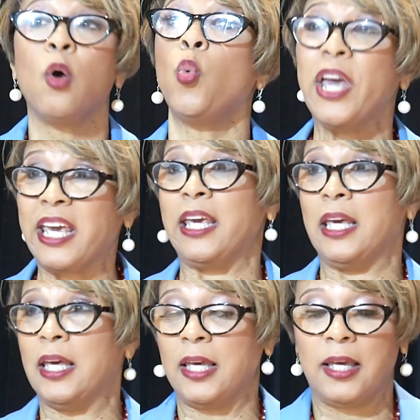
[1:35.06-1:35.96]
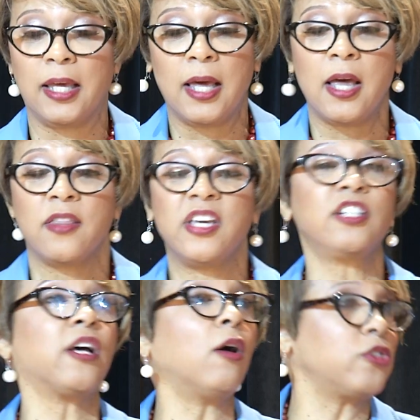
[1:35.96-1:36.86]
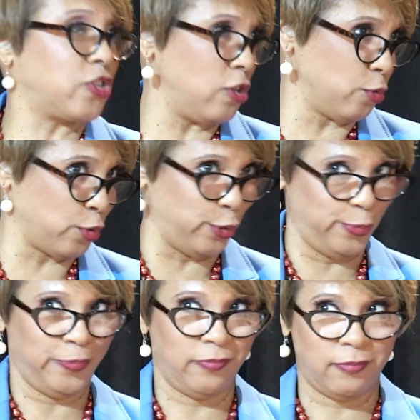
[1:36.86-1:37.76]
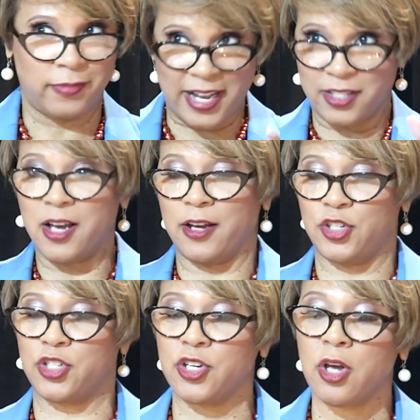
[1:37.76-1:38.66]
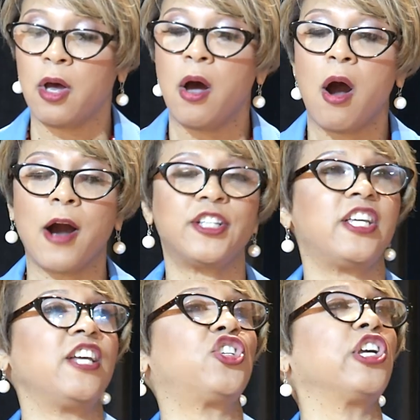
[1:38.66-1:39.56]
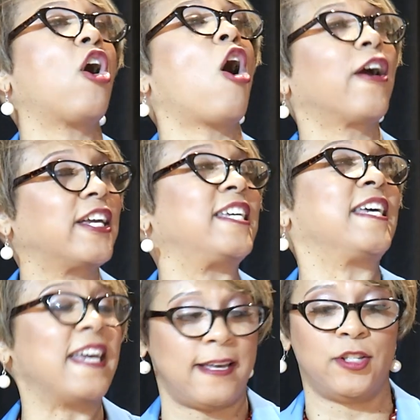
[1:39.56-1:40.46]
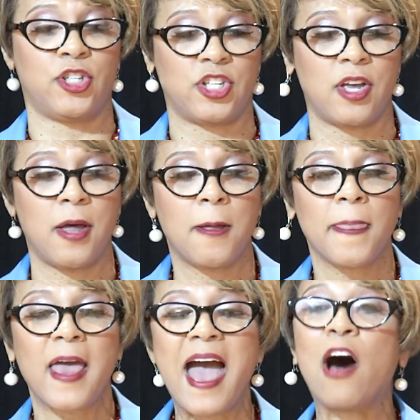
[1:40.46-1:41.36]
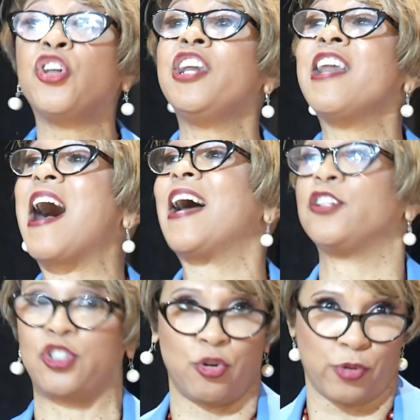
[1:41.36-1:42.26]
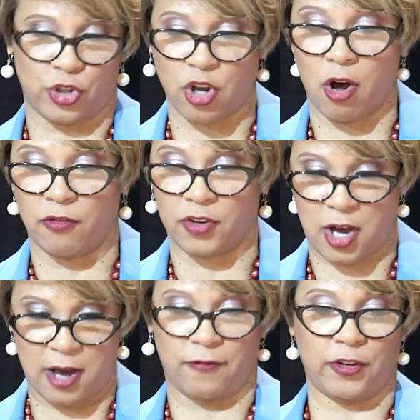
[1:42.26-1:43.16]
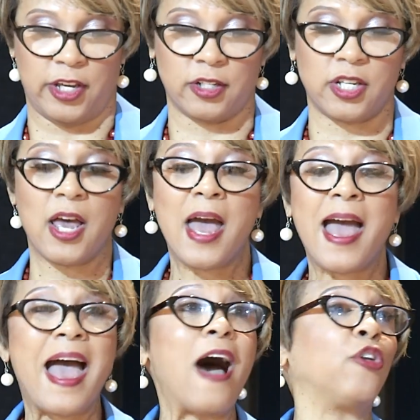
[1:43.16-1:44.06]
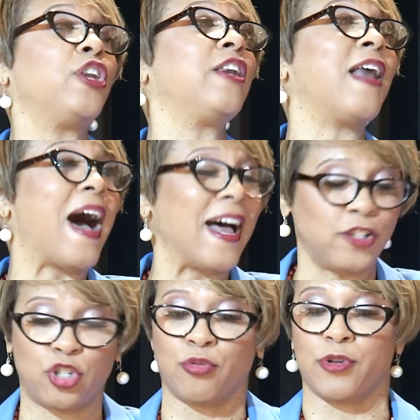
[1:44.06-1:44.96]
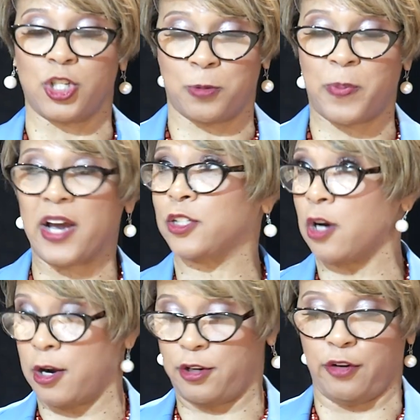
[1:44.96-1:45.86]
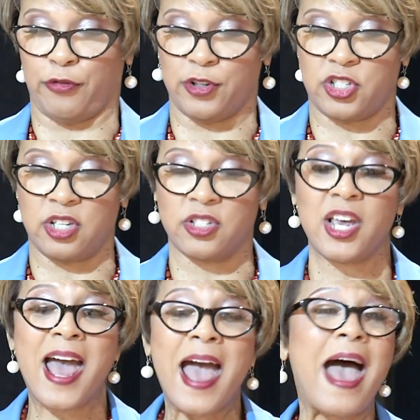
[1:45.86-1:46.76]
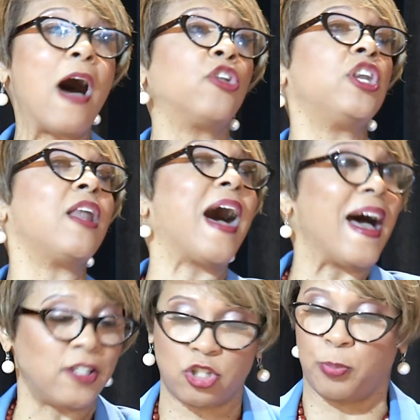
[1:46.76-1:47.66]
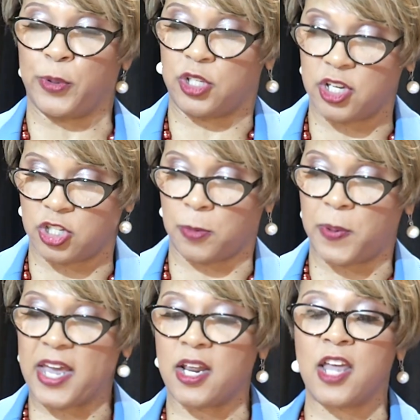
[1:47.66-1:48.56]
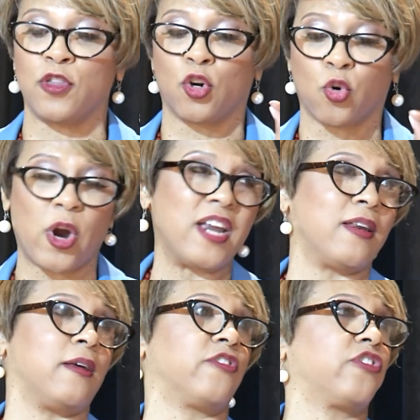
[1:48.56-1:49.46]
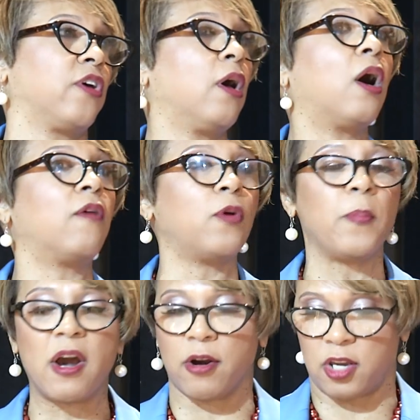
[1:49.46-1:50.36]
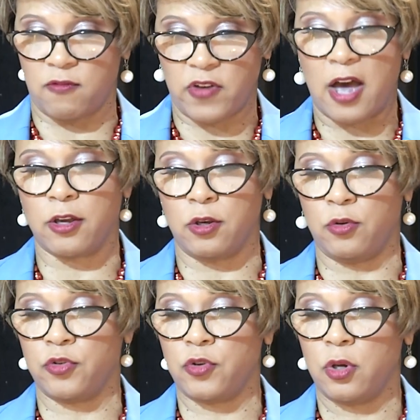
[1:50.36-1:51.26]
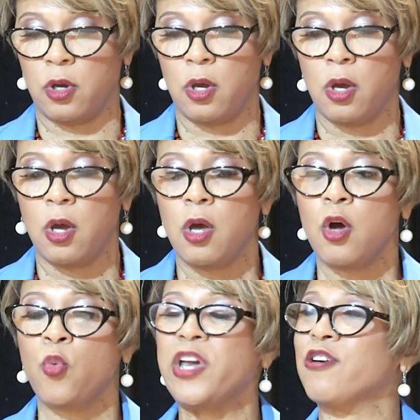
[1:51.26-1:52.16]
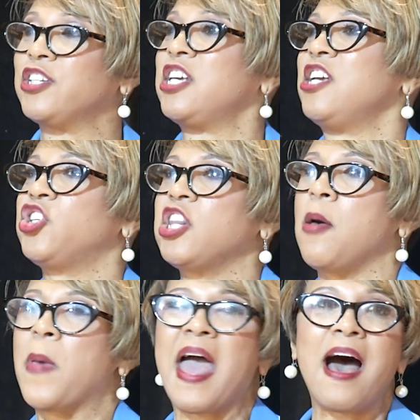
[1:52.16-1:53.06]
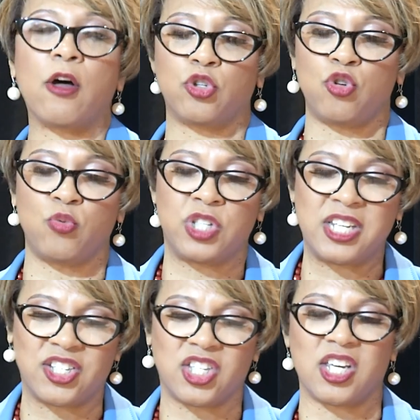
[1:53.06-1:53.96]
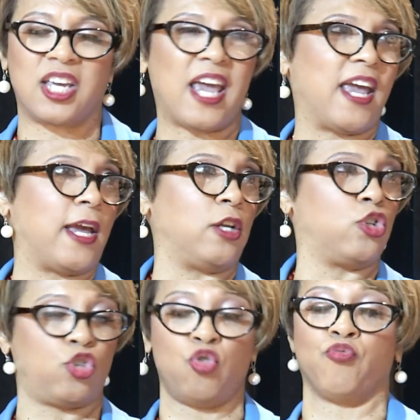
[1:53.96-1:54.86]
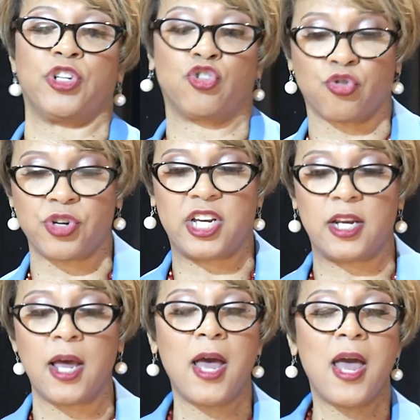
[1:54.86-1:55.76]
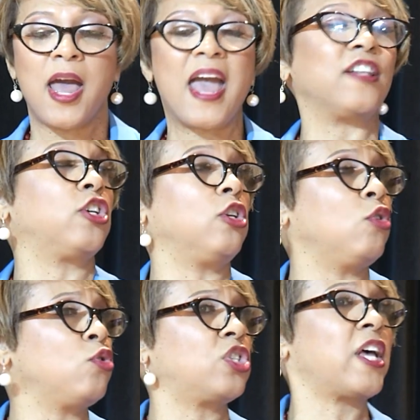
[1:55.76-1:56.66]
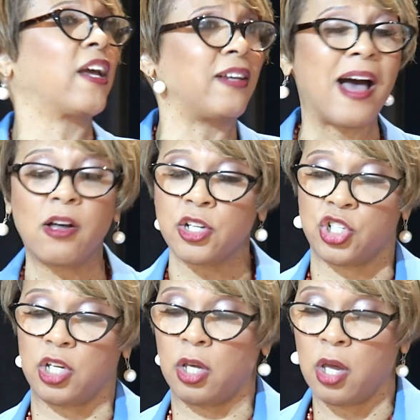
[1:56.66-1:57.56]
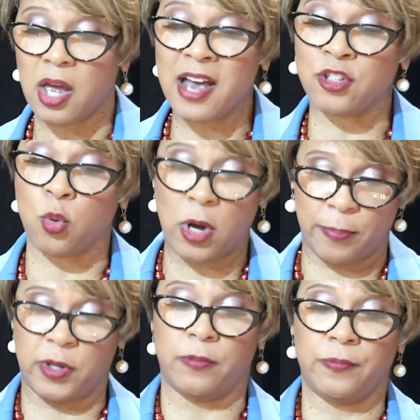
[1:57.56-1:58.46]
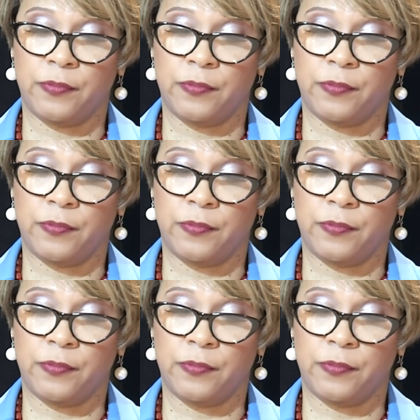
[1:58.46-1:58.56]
We, the adults in the room, that's us, are teaching our kids how not to resolve conflict, how not to respect our differences, how not to participate in the greatness of American values. We are teaching them how to disengage, to retreat, and to use technology as a weapon.